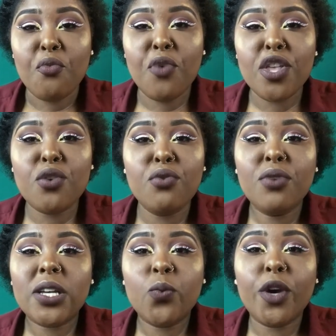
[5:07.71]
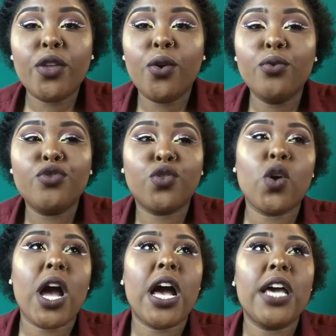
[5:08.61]
When you
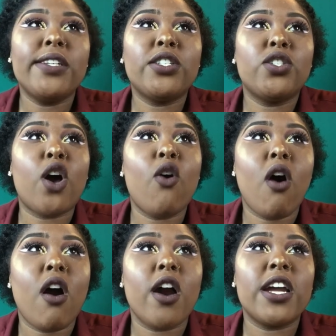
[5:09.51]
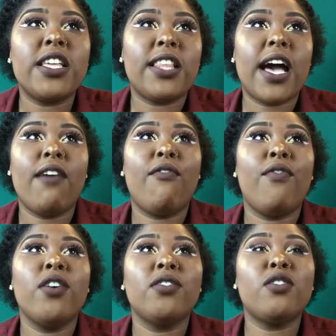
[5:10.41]
try so hard in life
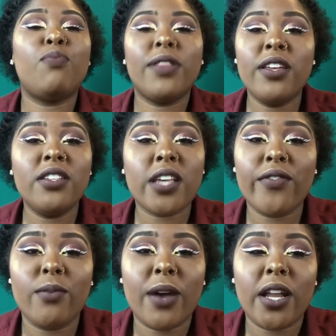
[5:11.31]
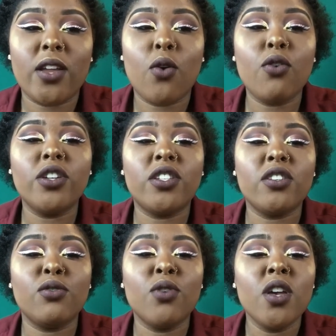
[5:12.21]
to please everybody, or
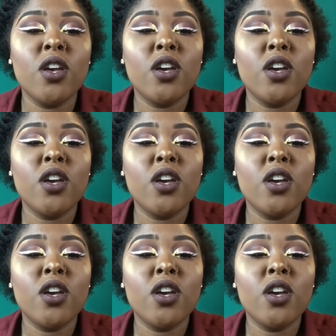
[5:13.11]
to